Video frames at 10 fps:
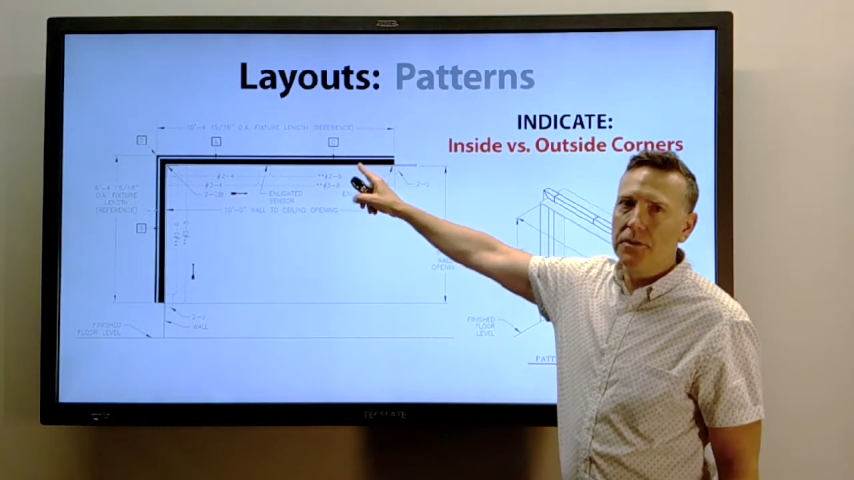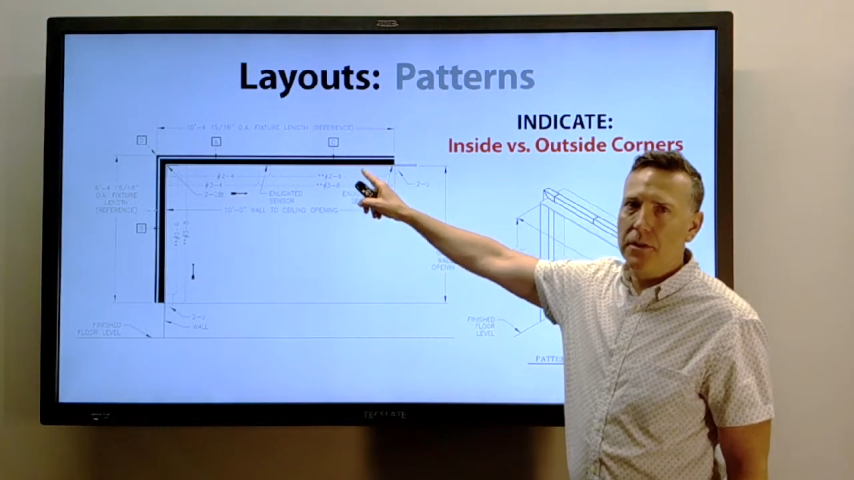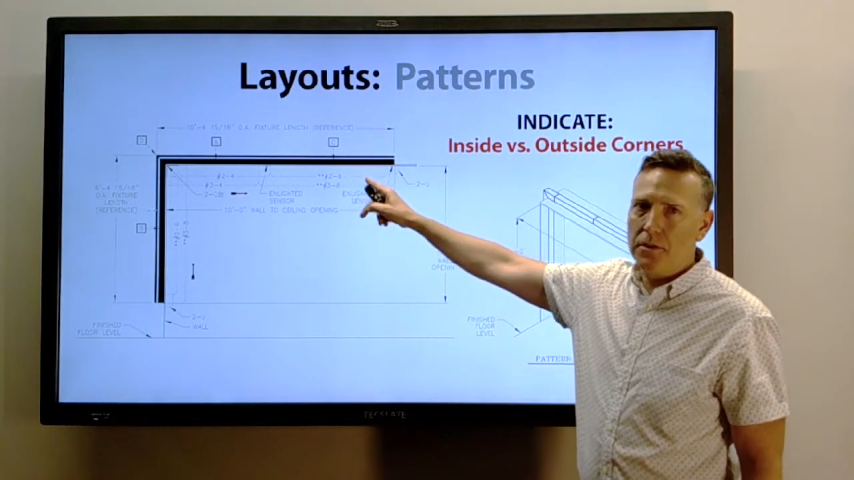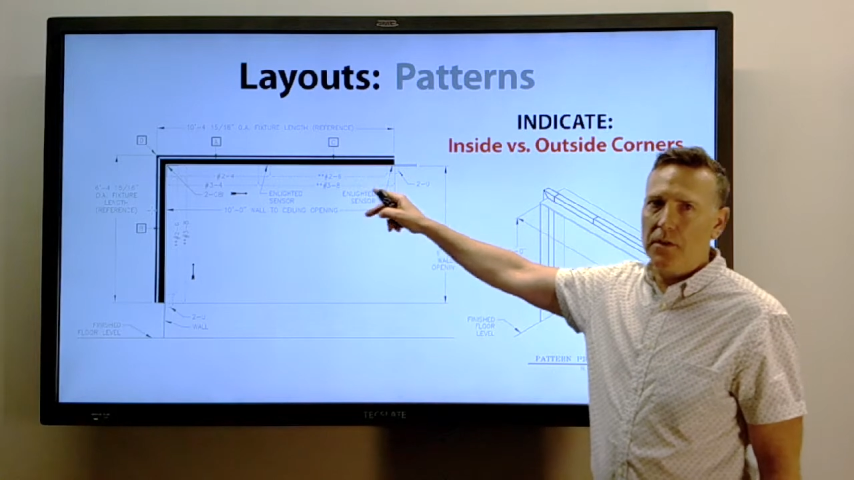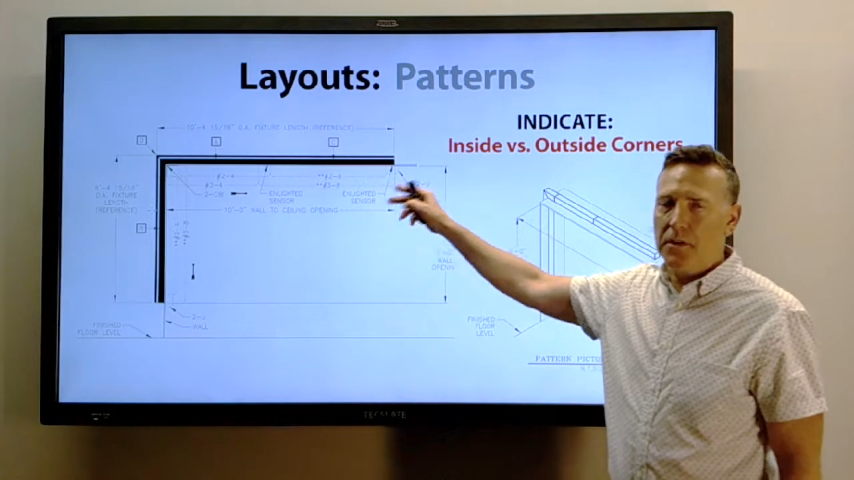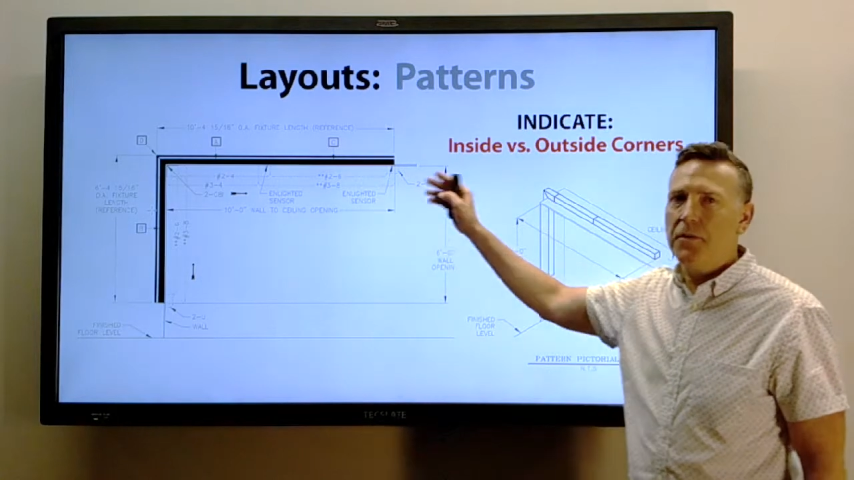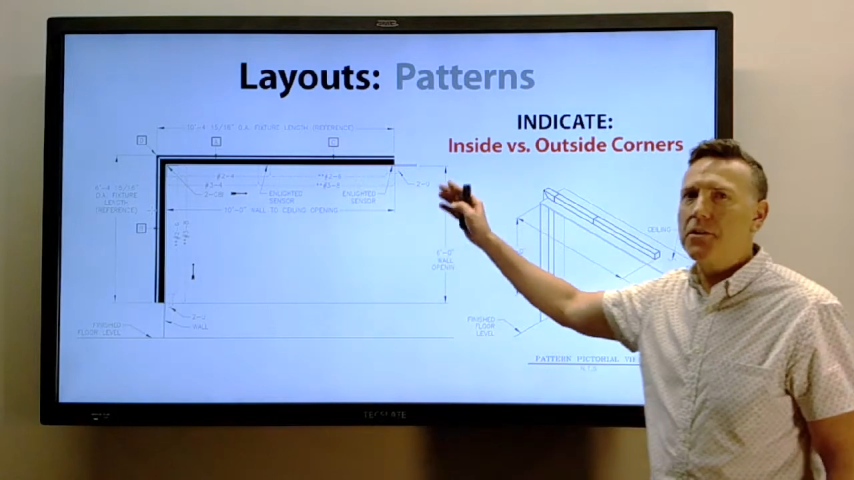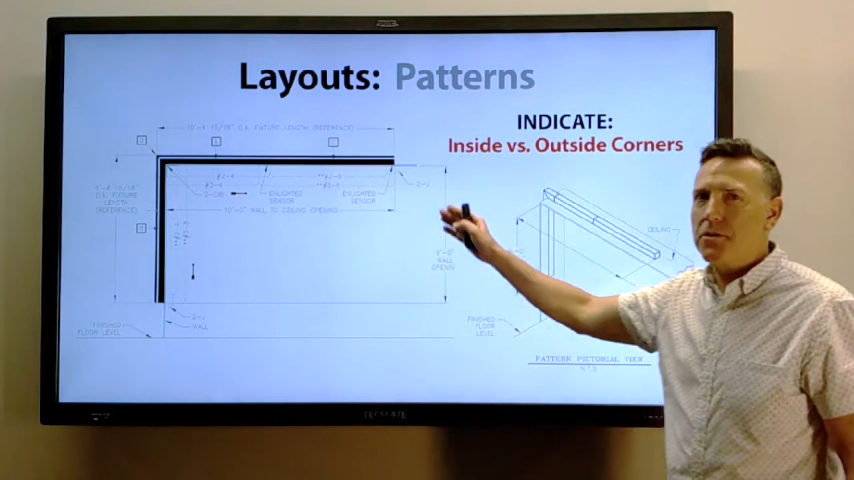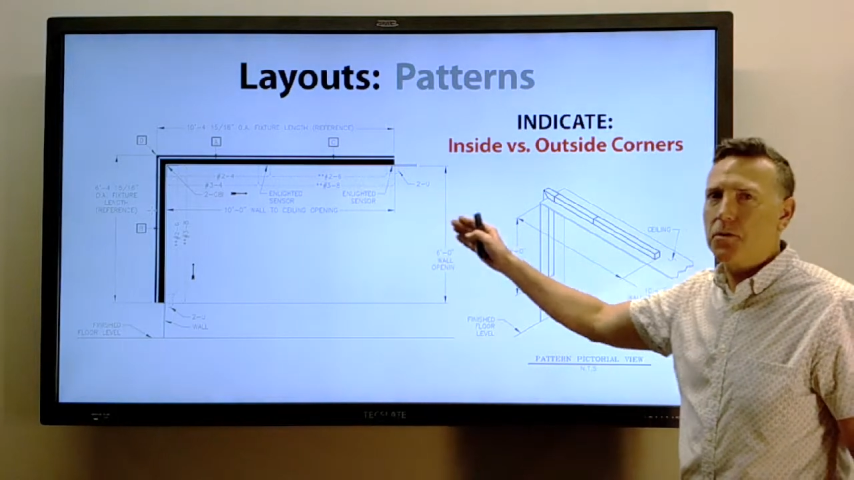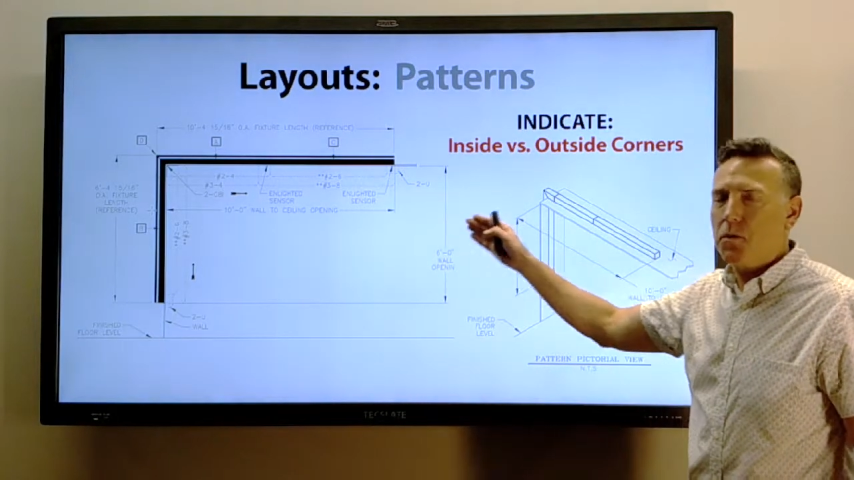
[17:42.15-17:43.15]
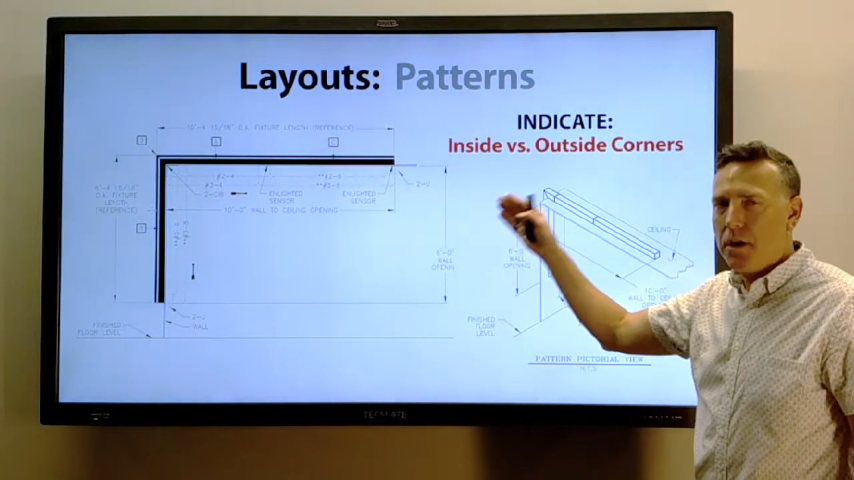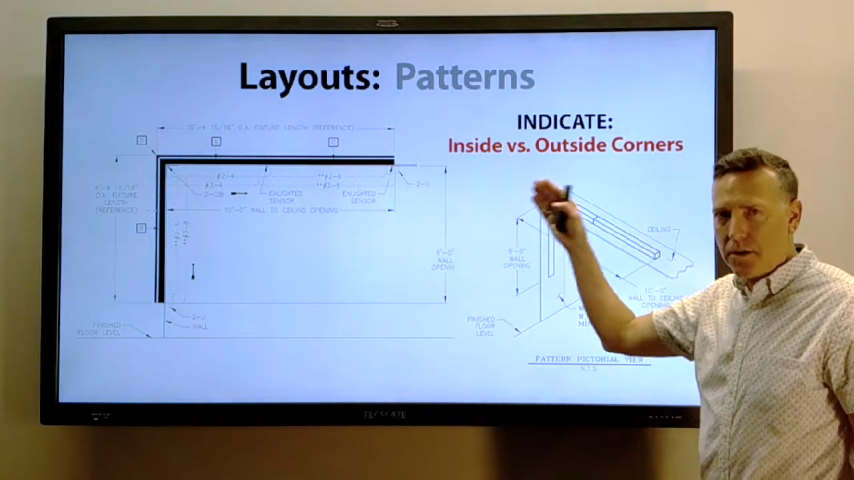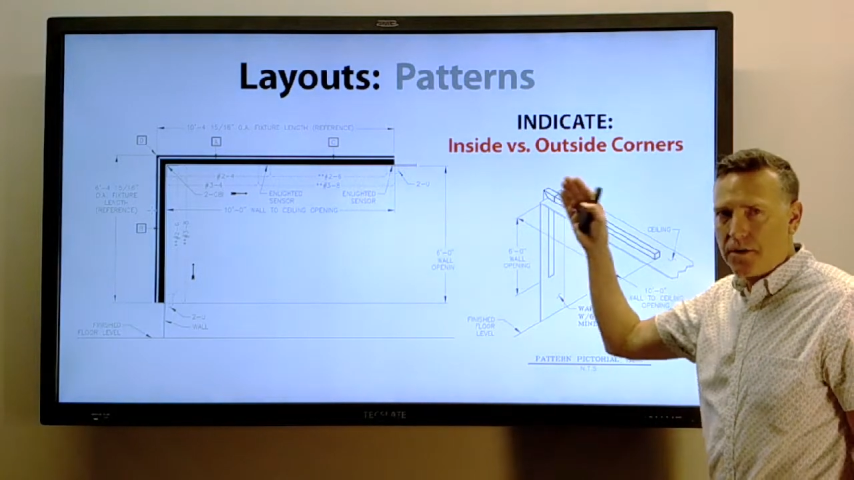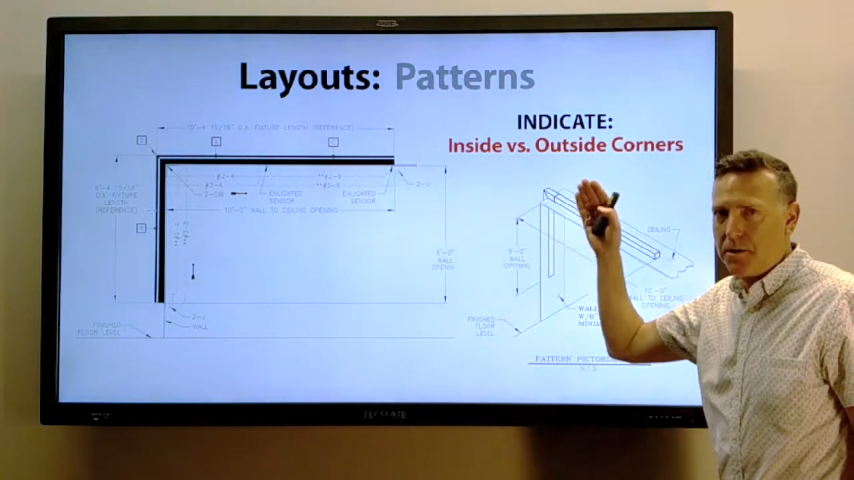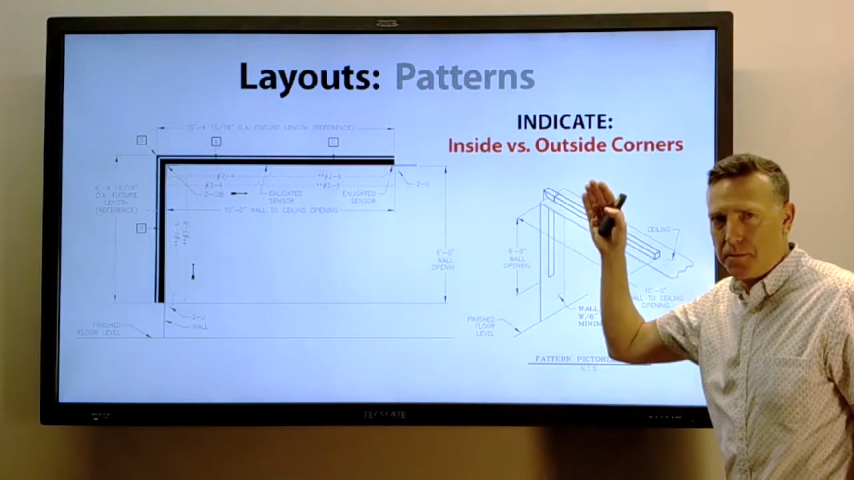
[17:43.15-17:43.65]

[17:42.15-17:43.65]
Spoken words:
and so this fixture was